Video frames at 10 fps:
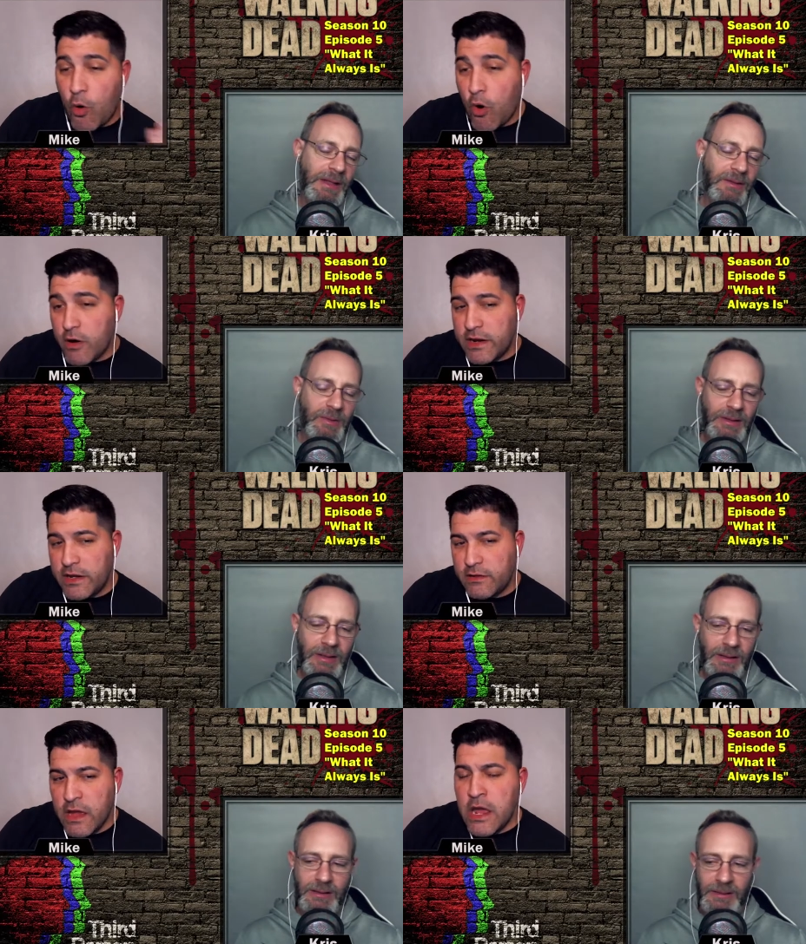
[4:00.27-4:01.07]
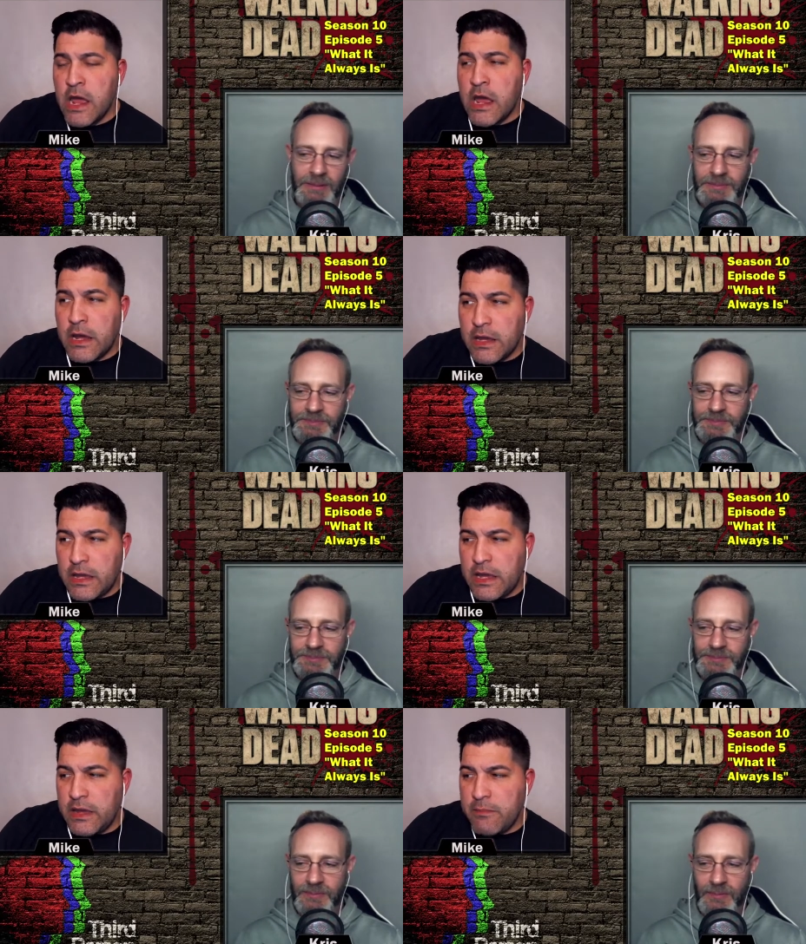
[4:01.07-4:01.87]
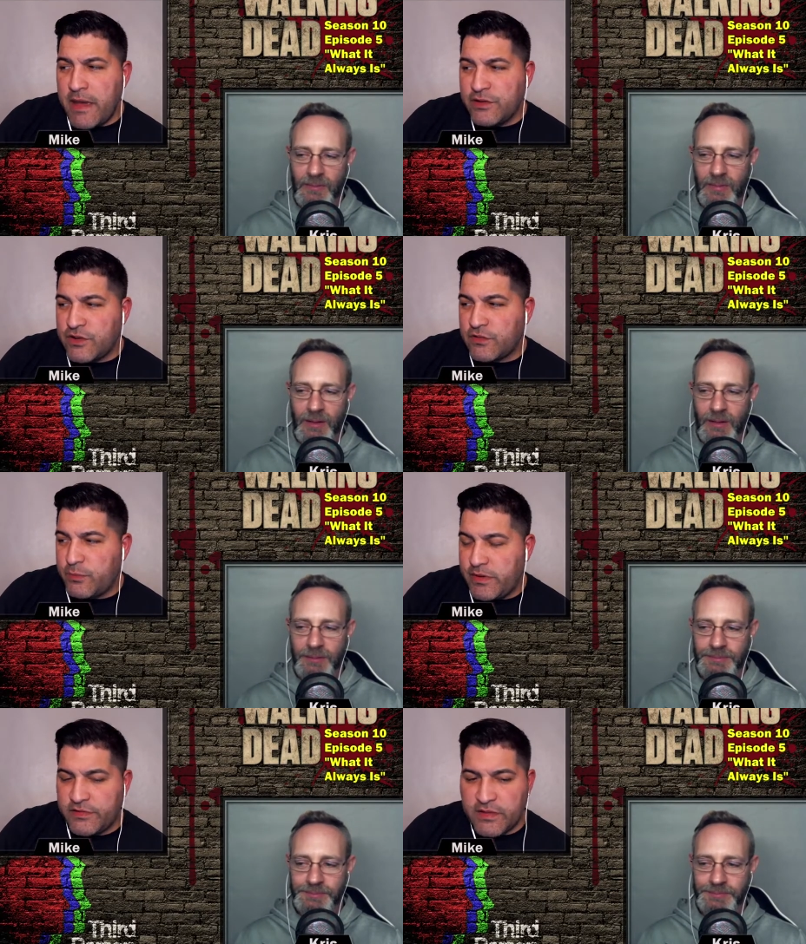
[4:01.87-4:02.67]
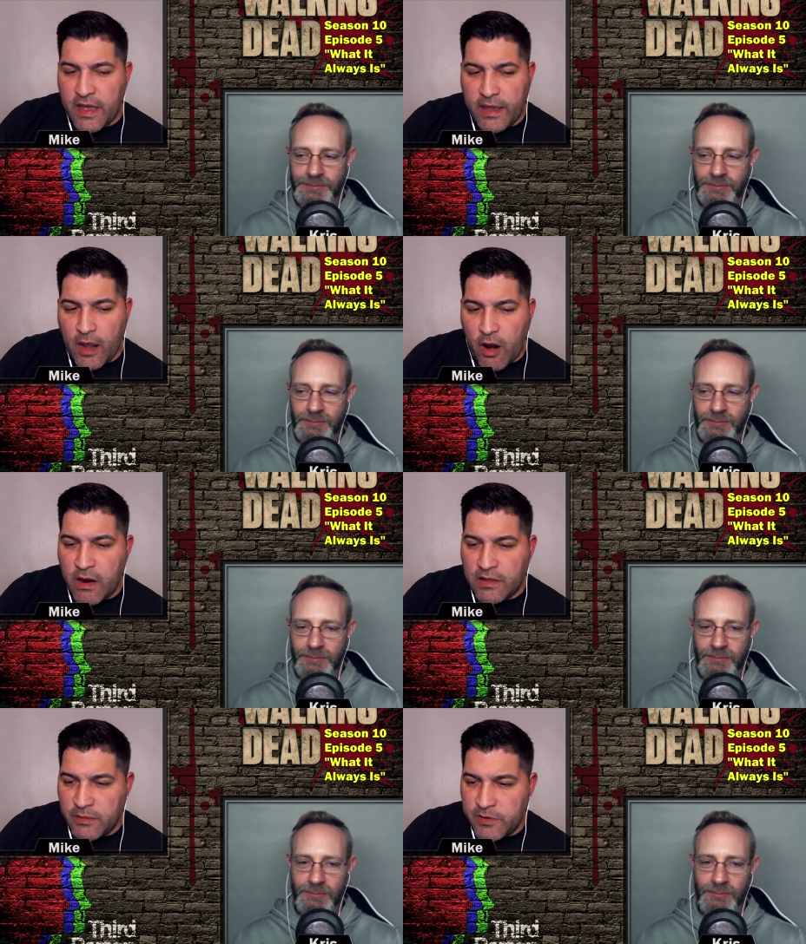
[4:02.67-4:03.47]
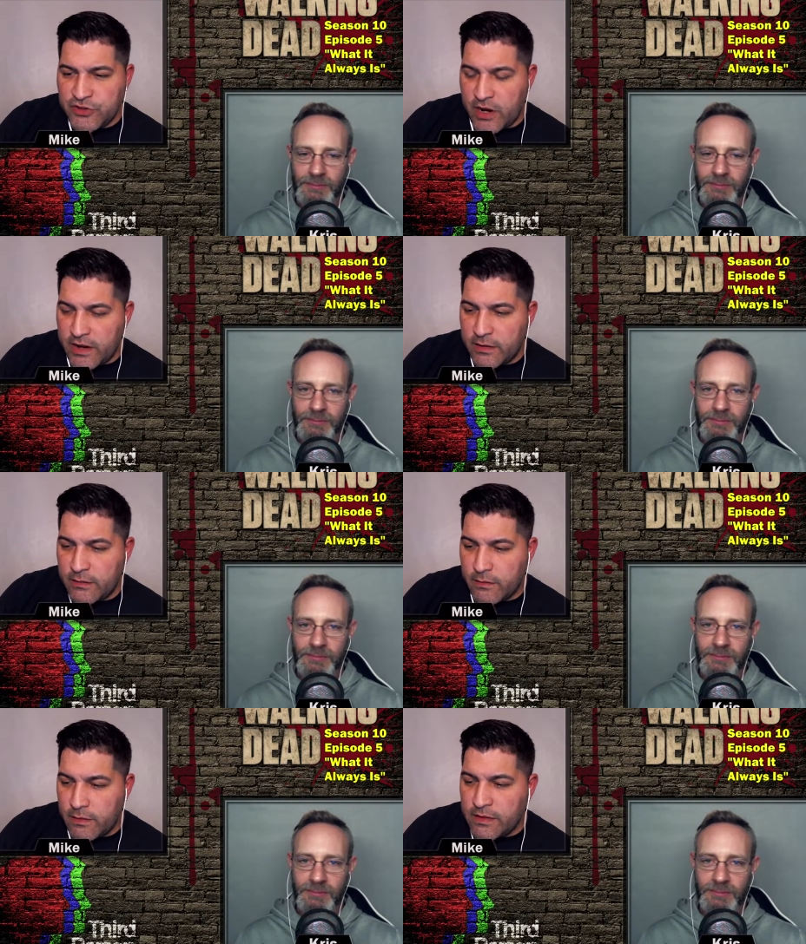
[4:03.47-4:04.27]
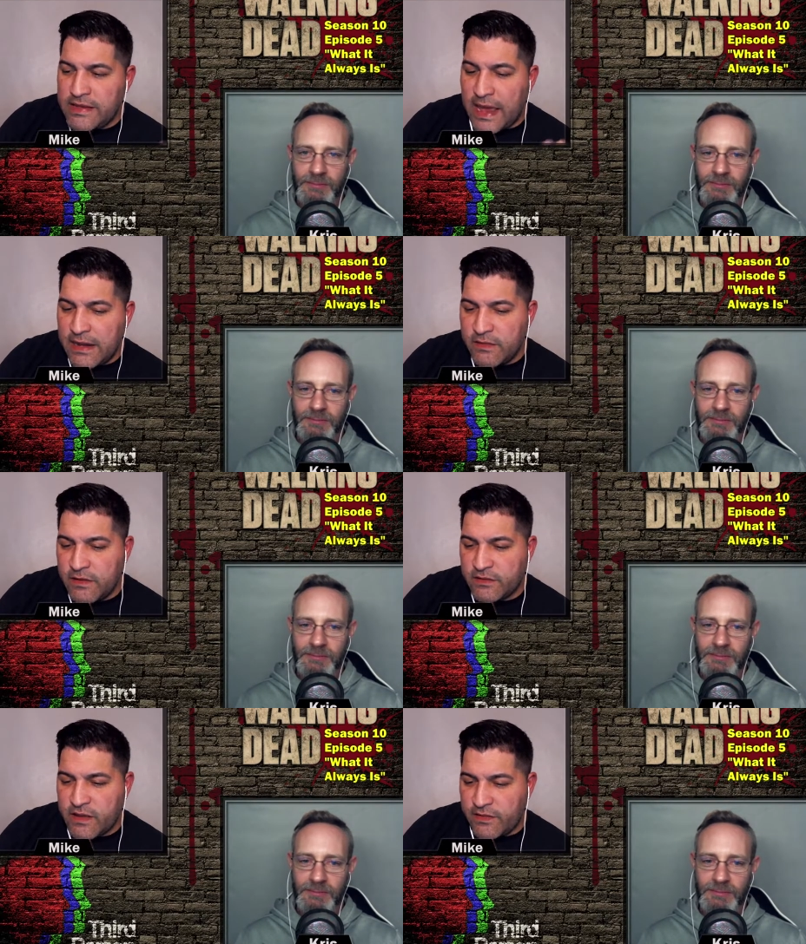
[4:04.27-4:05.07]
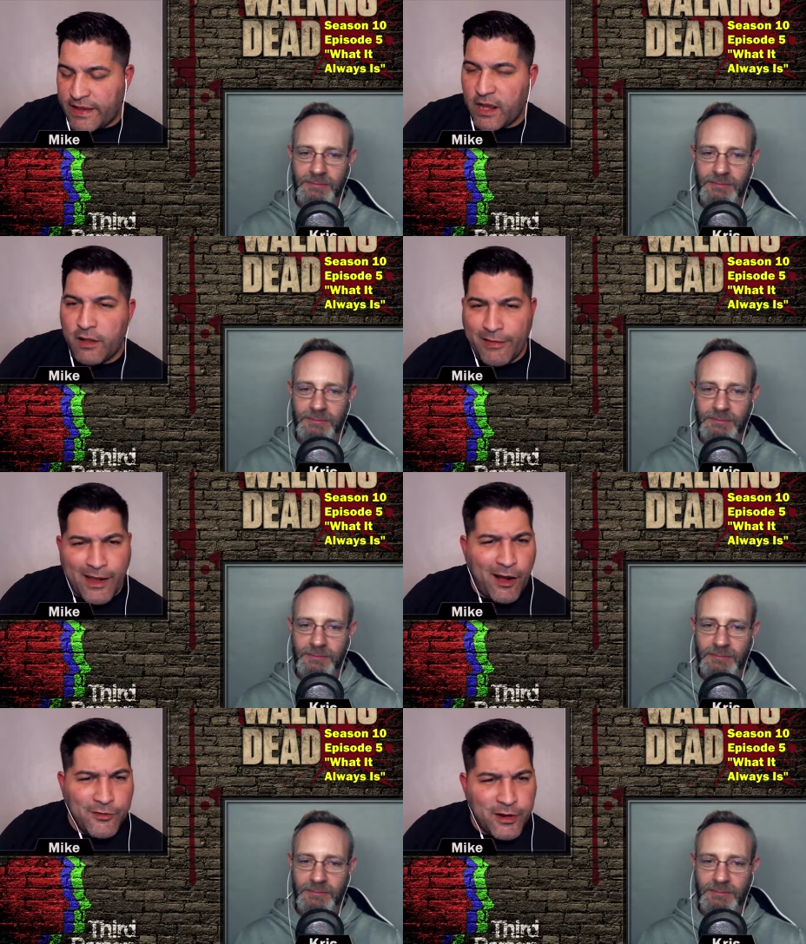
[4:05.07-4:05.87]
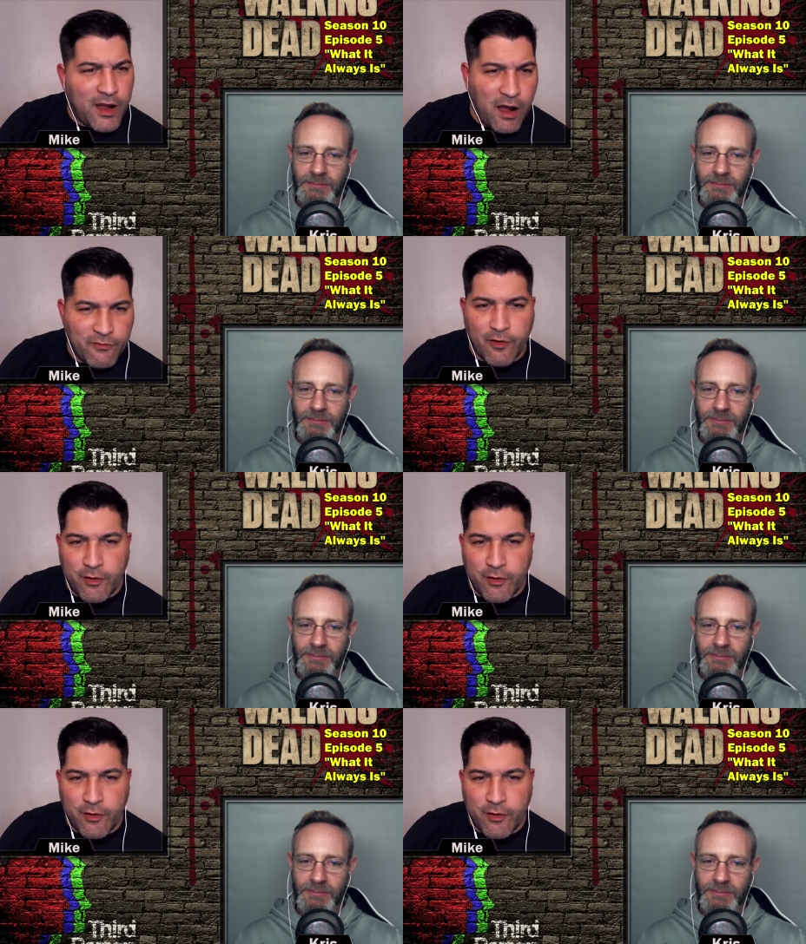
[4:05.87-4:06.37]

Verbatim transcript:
Speaker 1: that's he, what they're gonna do. He may just be saying, "All right, let me try to get in these like a, like an undercover."